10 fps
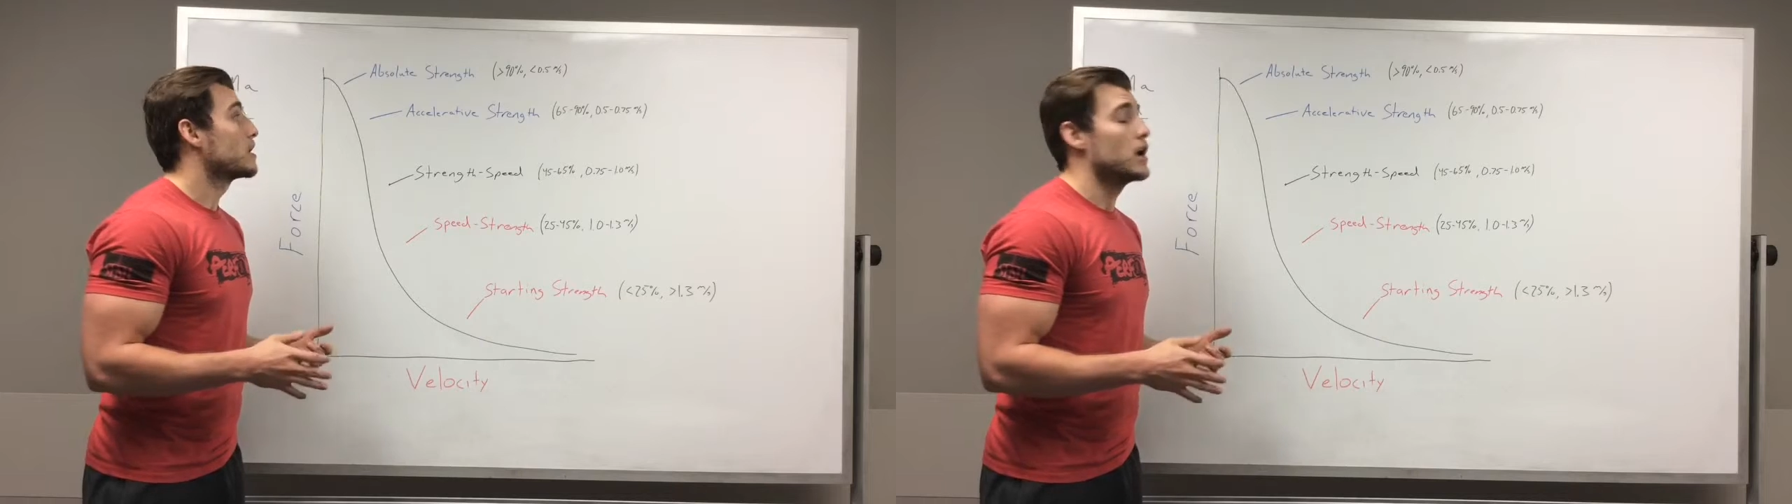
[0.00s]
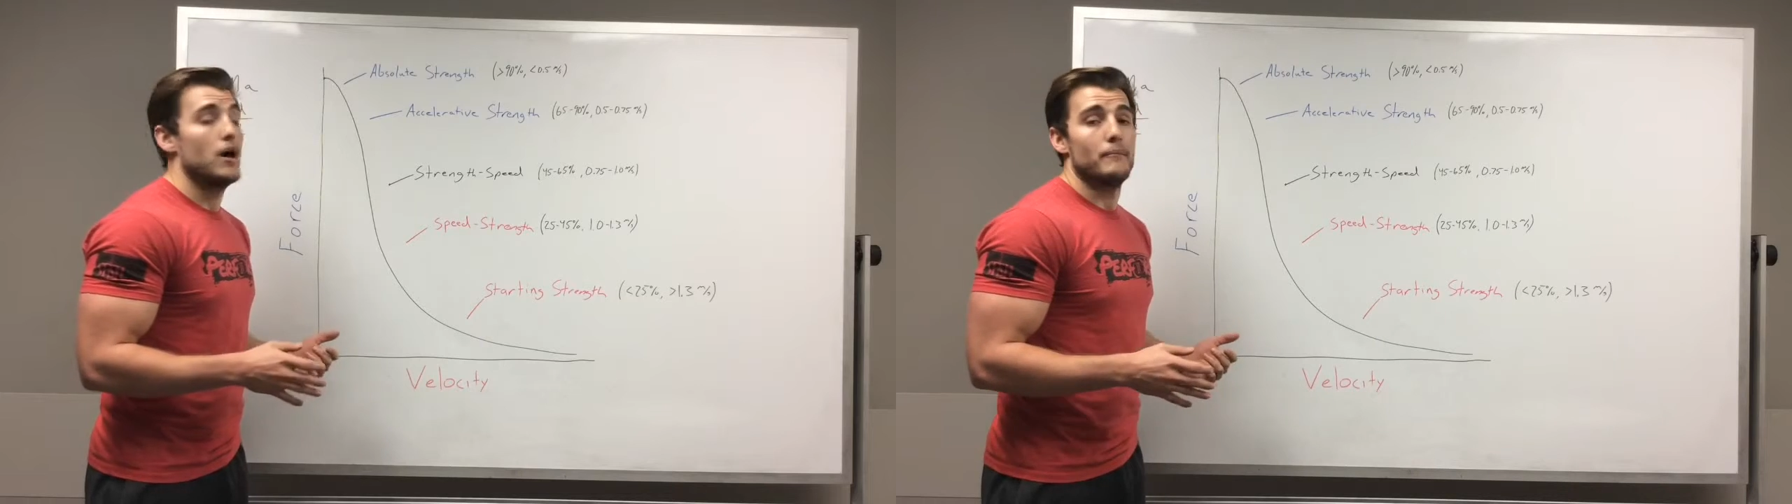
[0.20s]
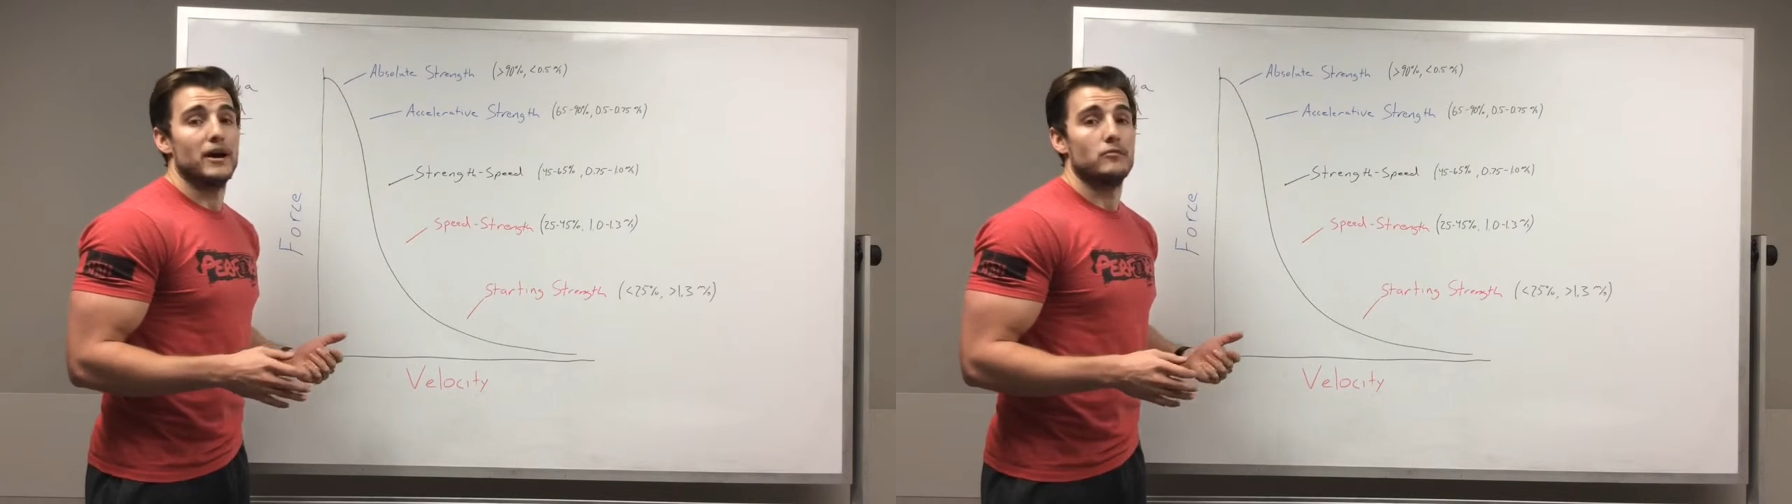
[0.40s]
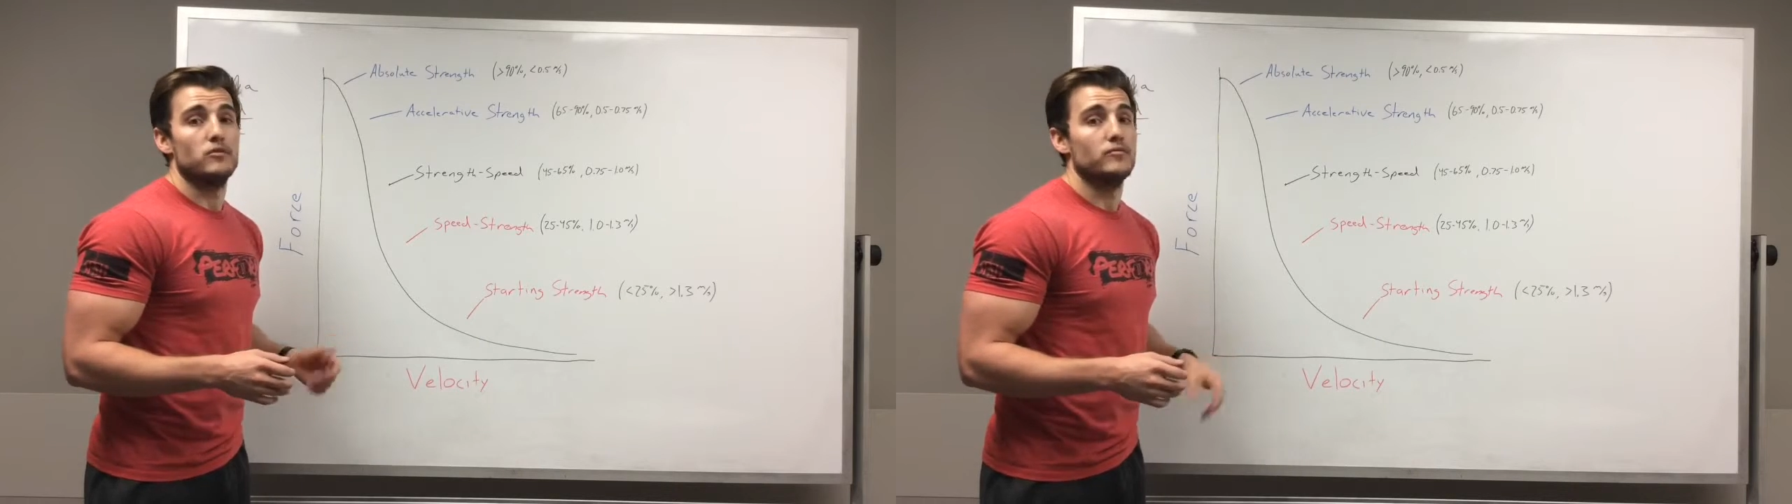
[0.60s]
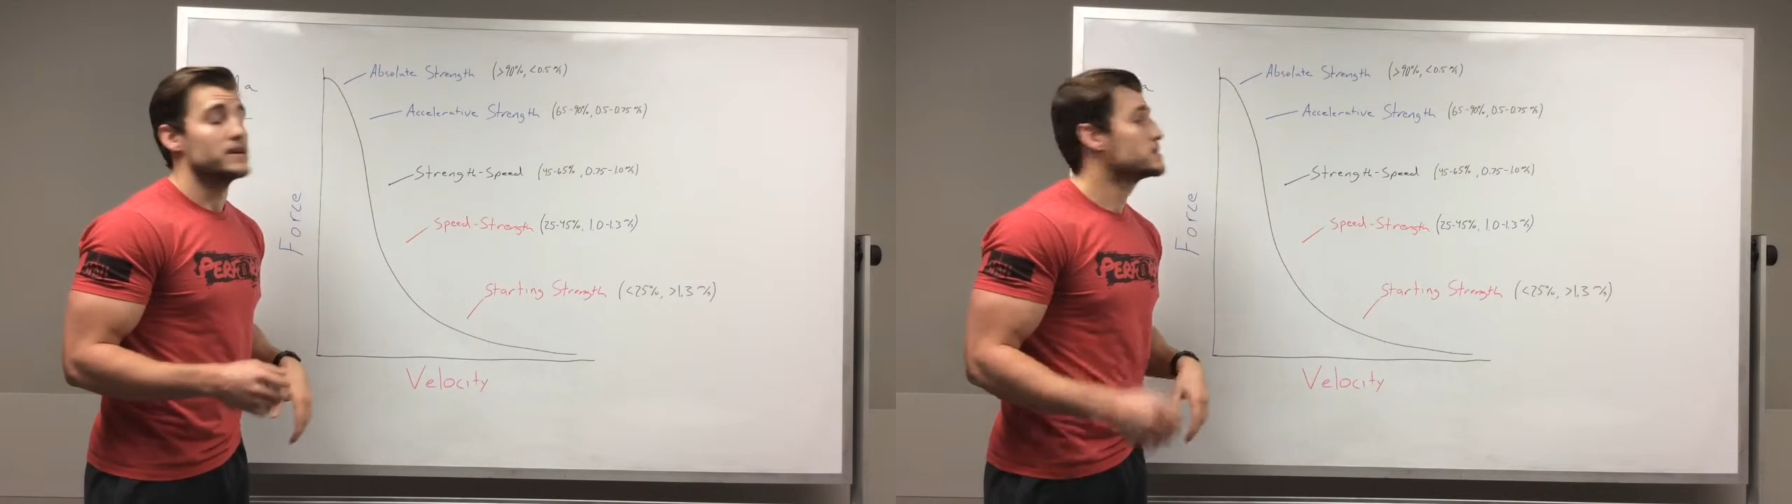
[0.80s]
compound
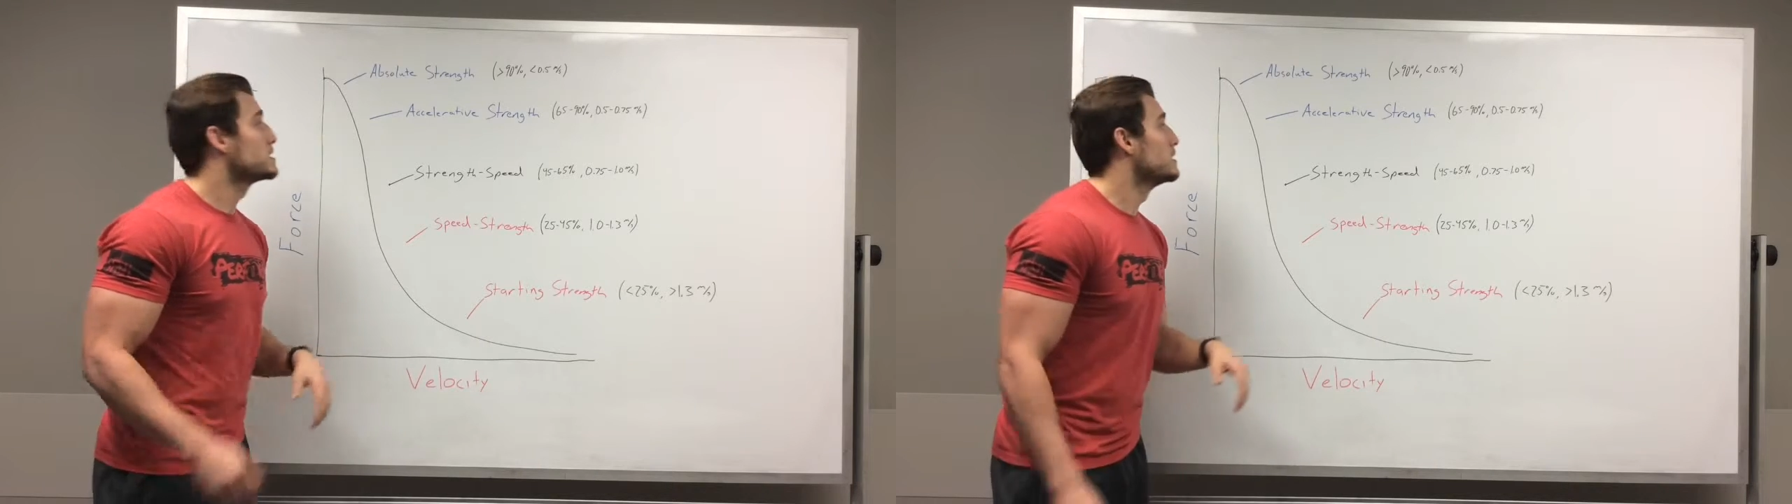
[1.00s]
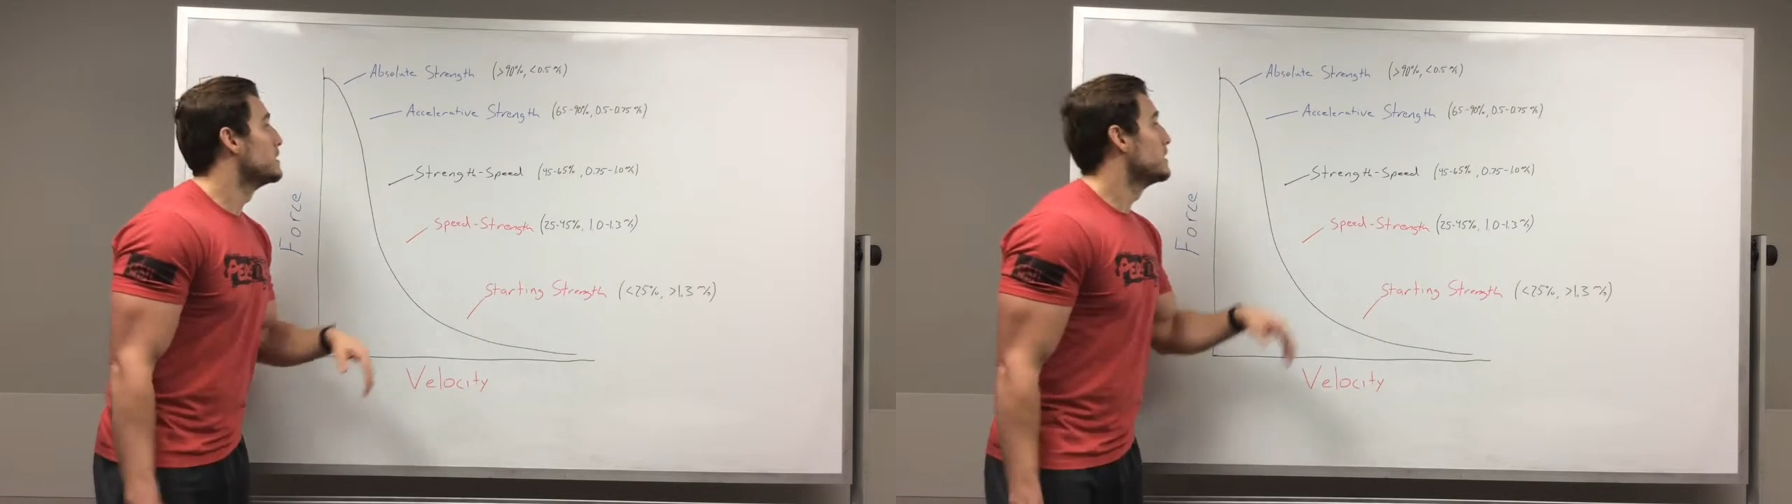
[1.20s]
movements.